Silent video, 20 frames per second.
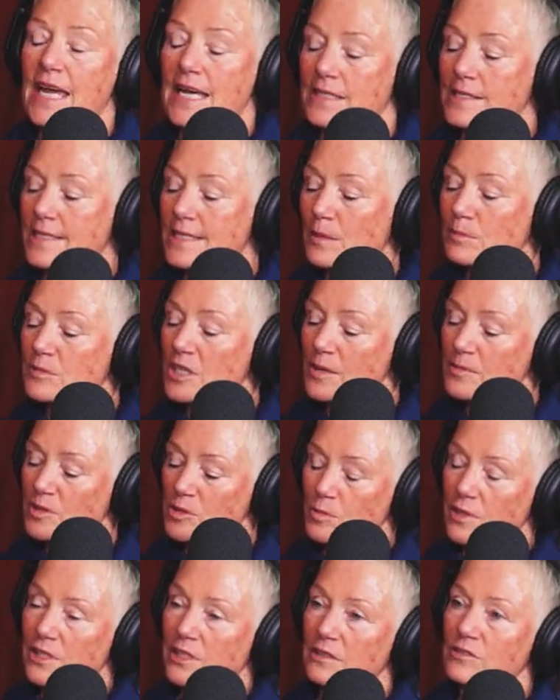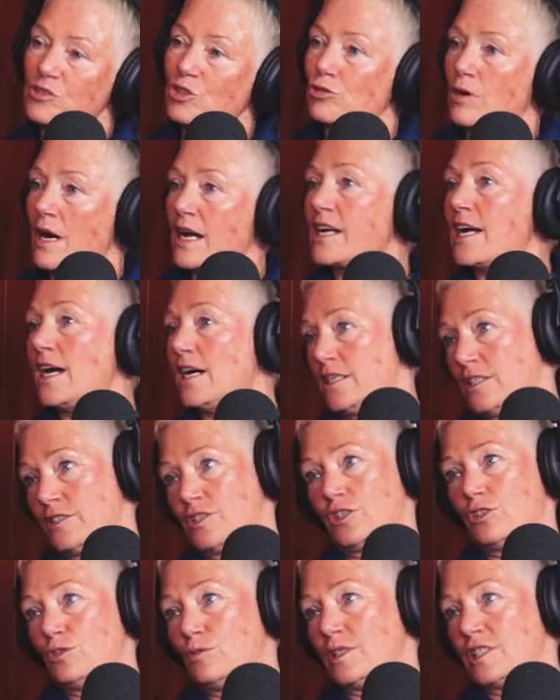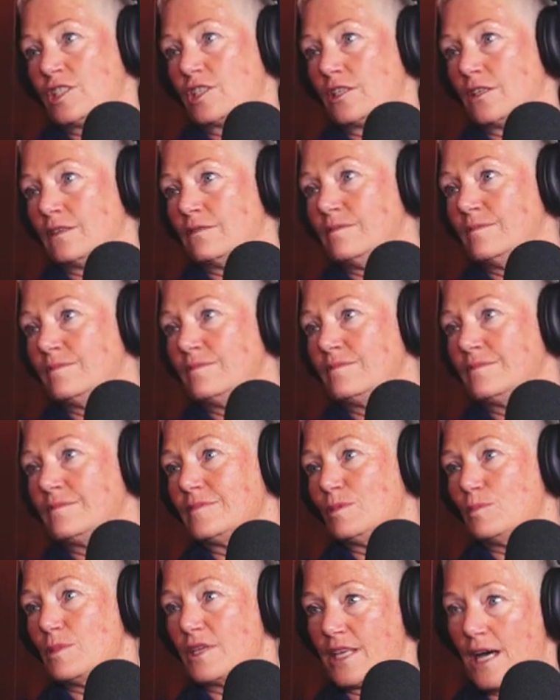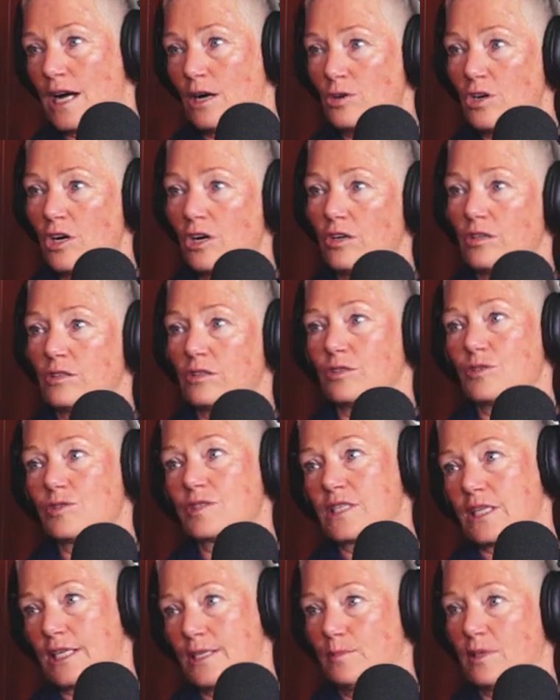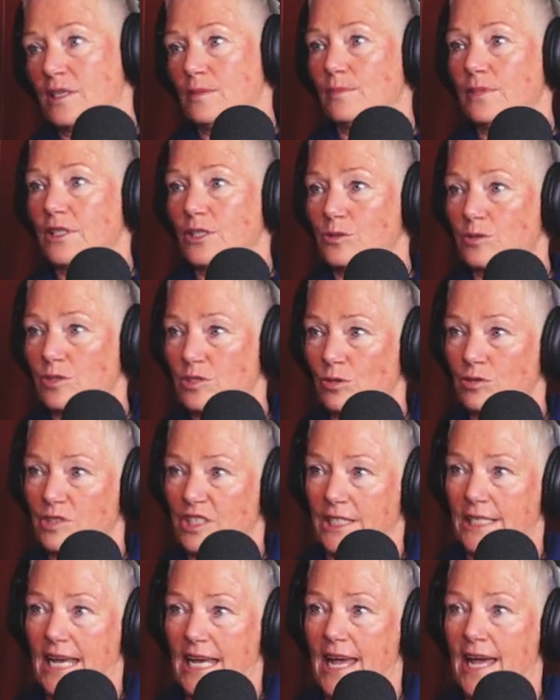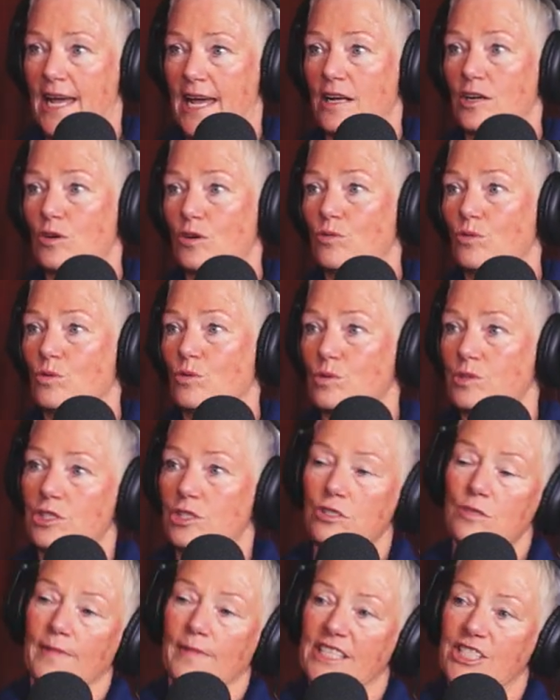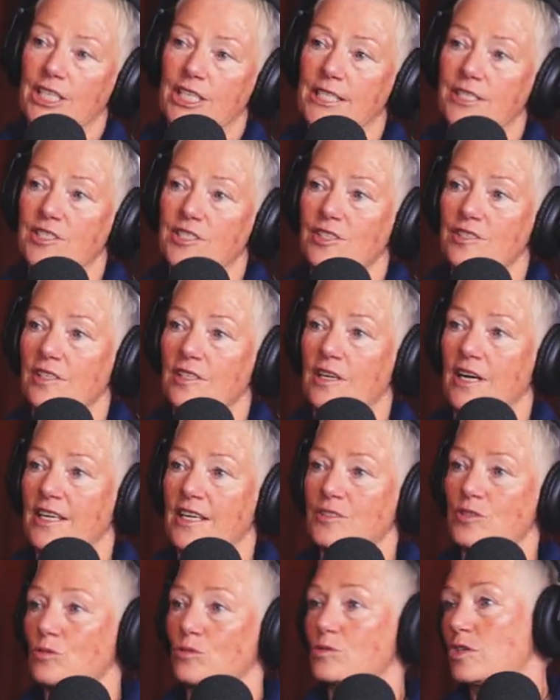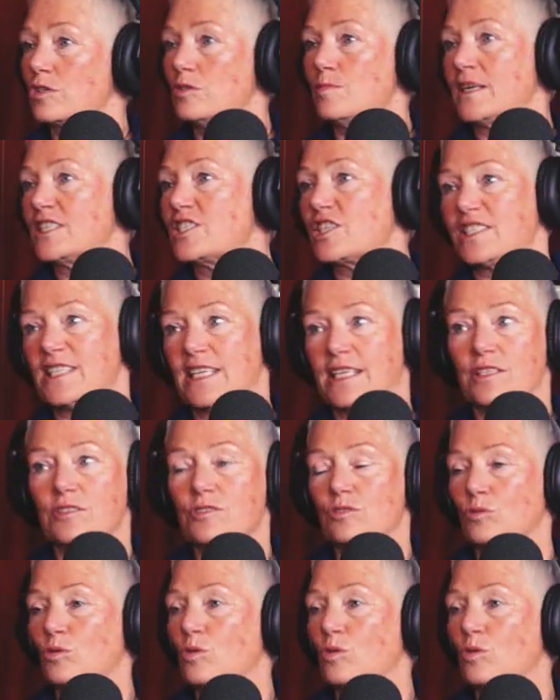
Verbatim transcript: And sometimes we drug our intuition with alcohol or sleeping pills or DAC or too much exercise or too much sex